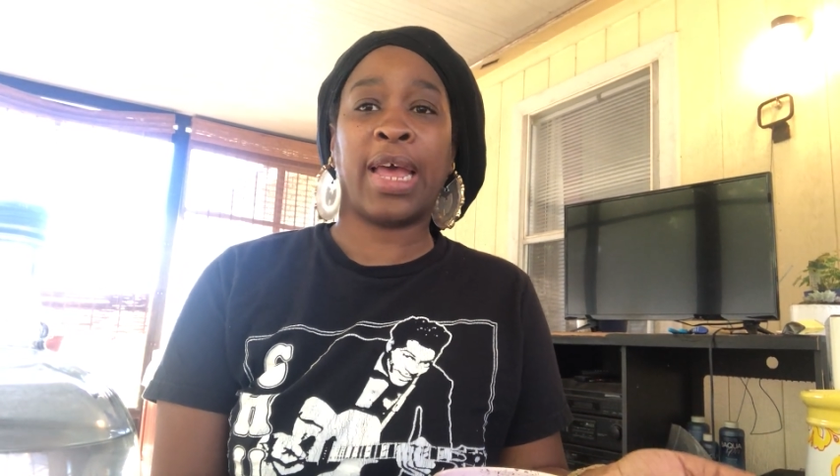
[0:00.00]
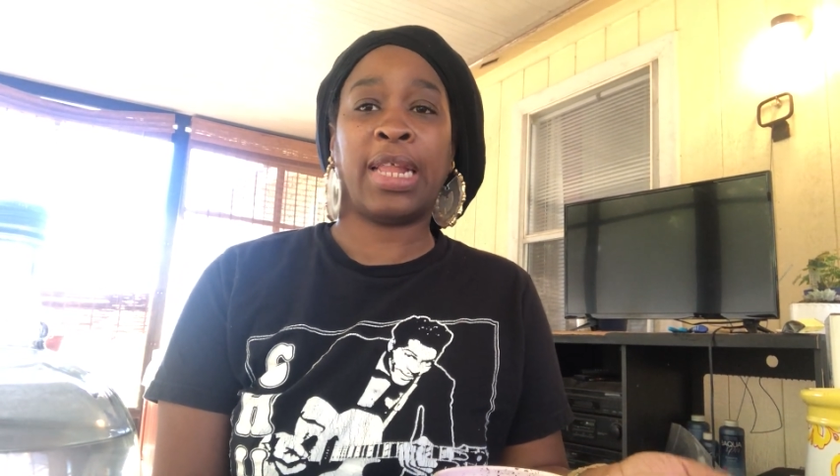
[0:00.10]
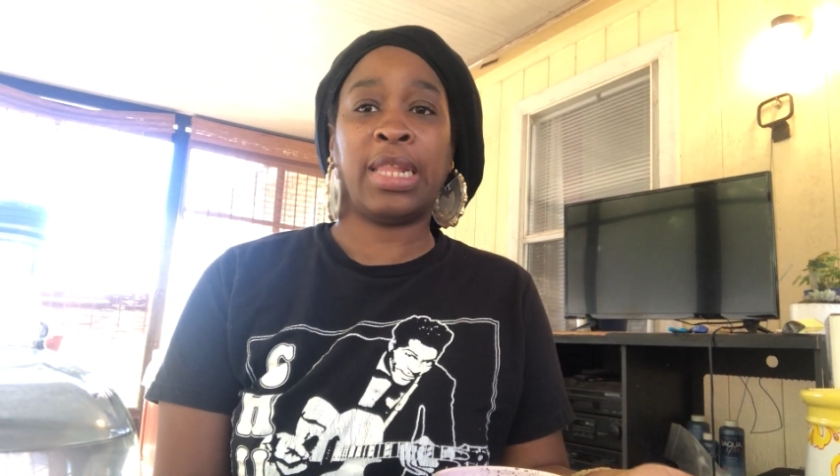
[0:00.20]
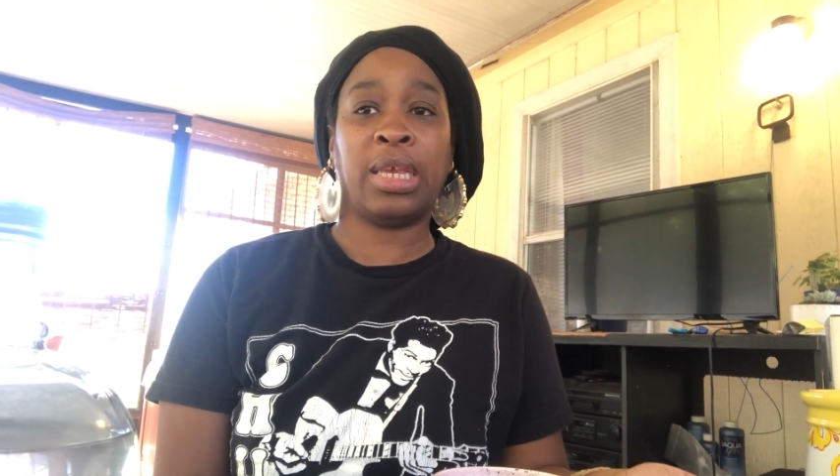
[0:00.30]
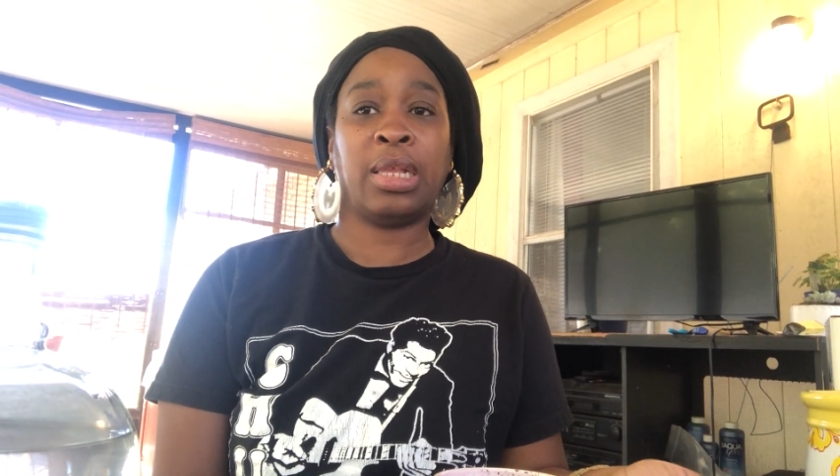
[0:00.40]

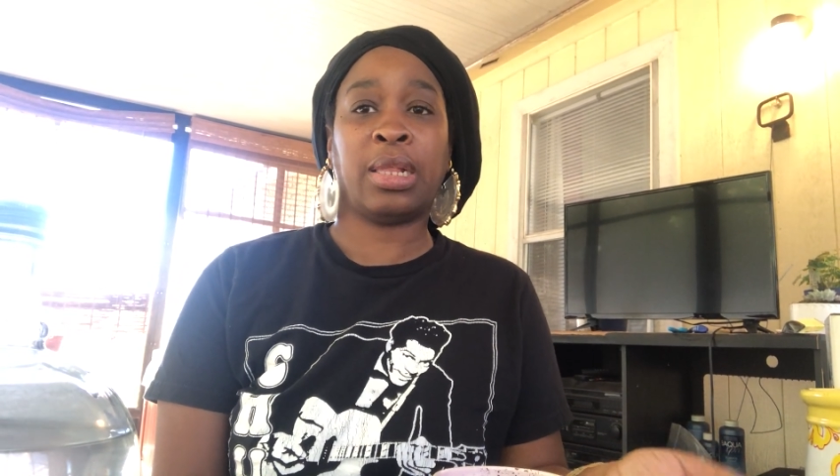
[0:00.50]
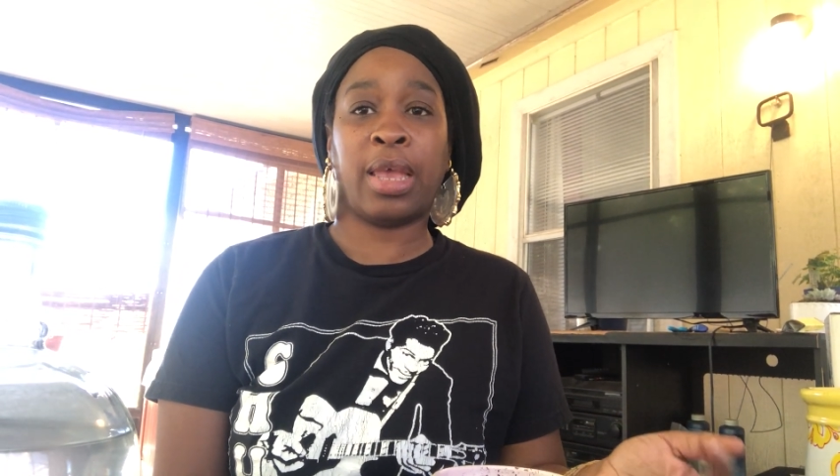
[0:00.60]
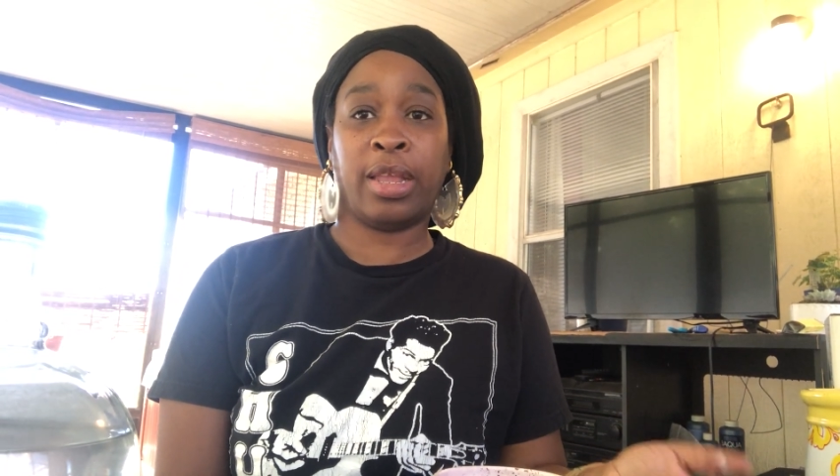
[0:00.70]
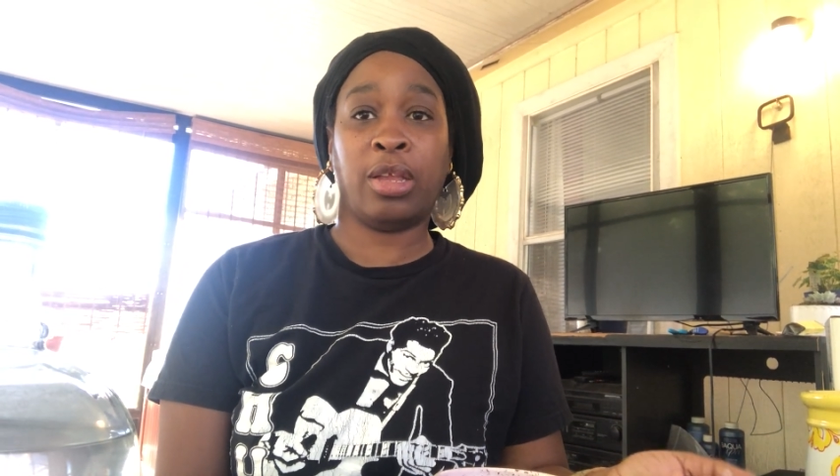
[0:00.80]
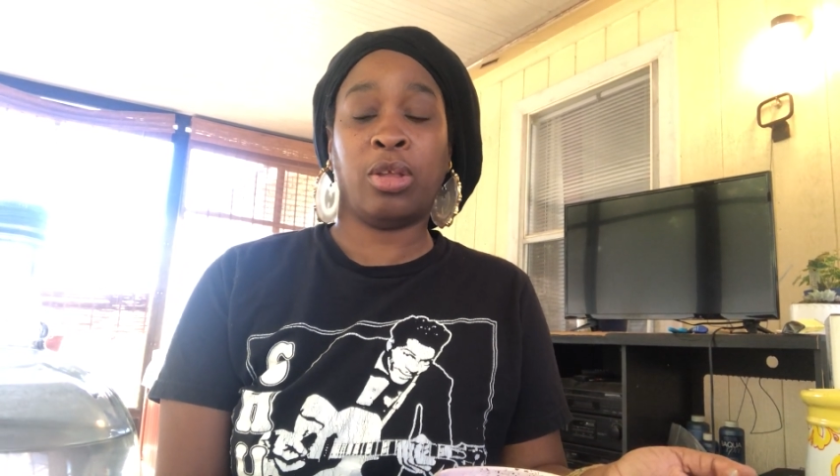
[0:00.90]
at least
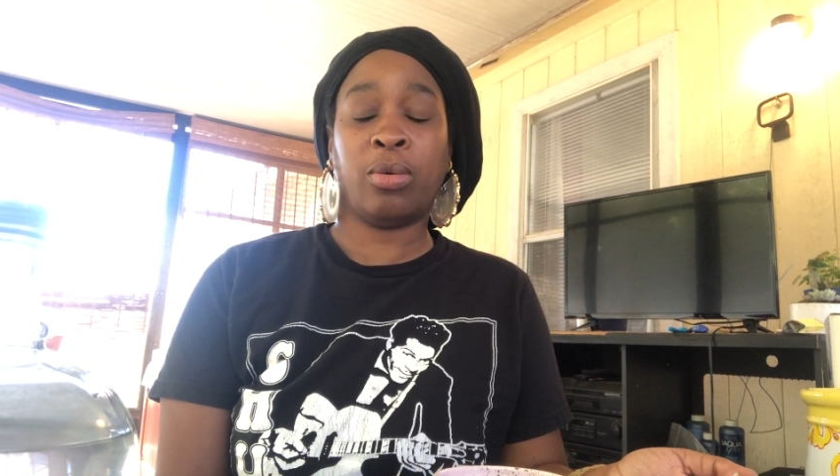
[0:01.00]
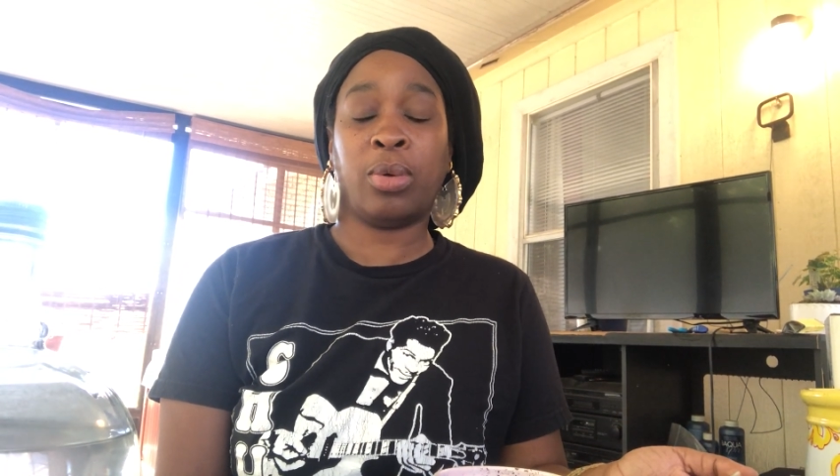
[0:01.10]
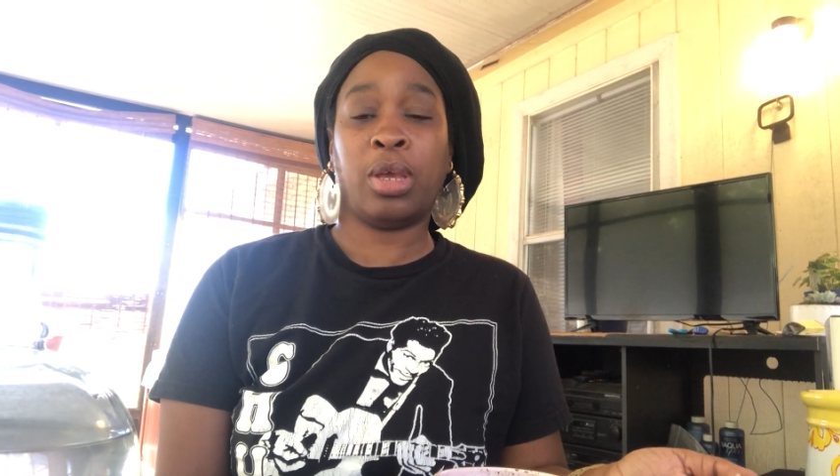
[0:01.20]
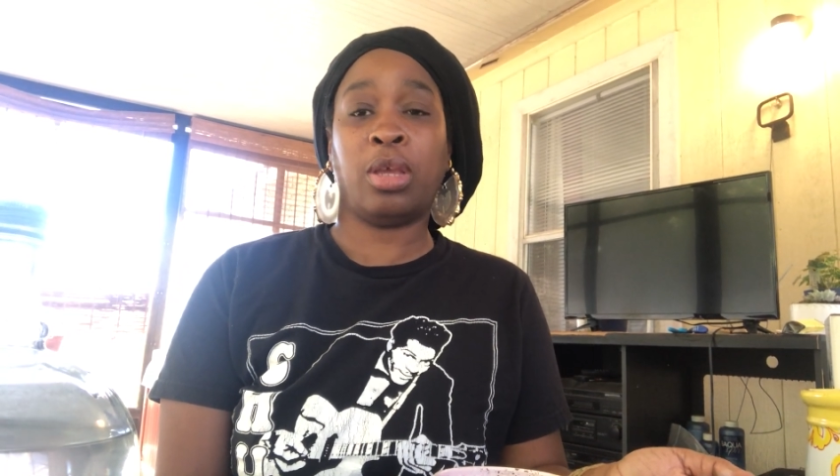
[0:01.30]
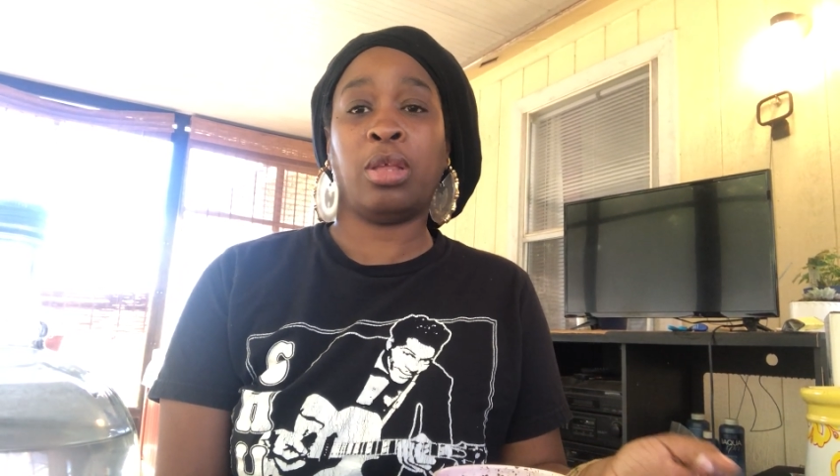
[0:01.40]
80
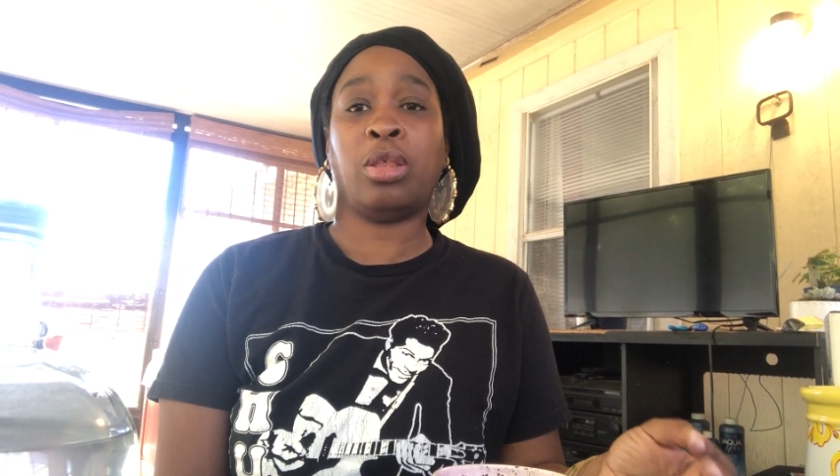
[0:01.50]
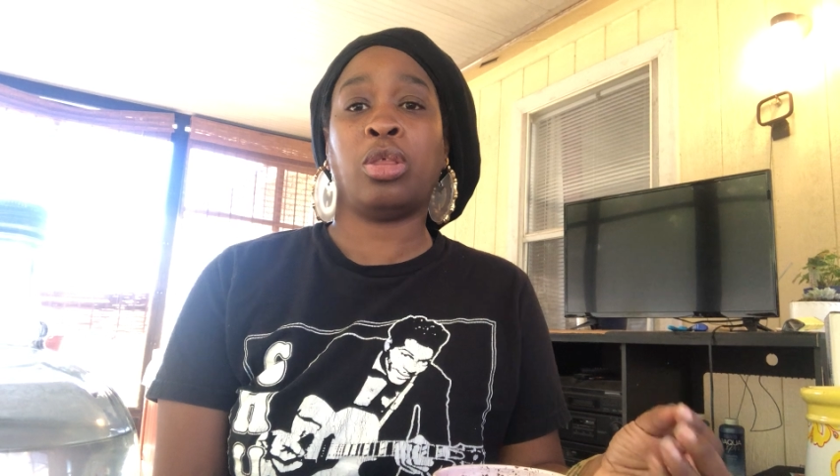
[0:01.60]
degrees